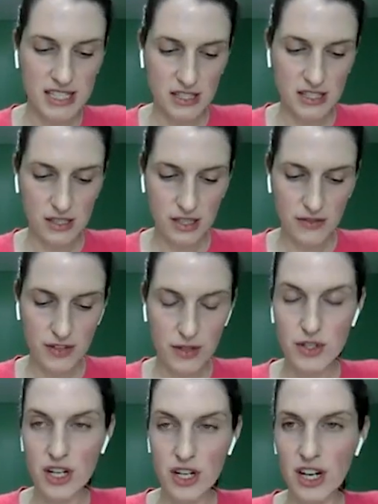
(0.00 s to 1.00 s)
that serve
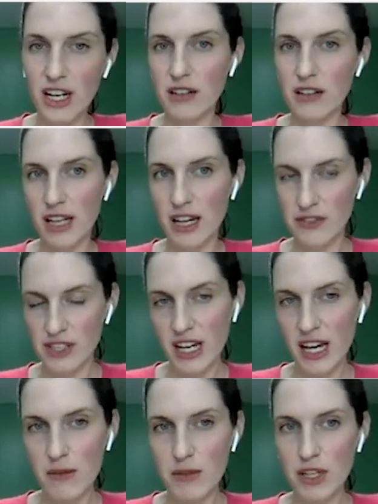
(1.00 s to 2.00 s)
you during your
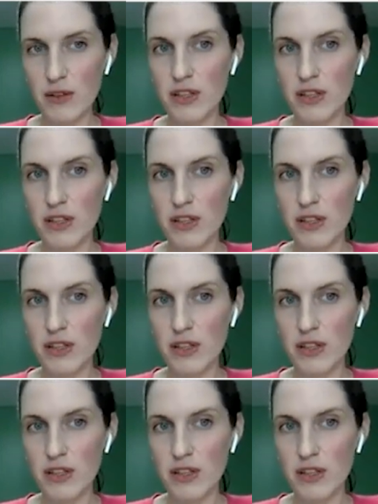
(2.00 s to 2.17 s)
lifetime.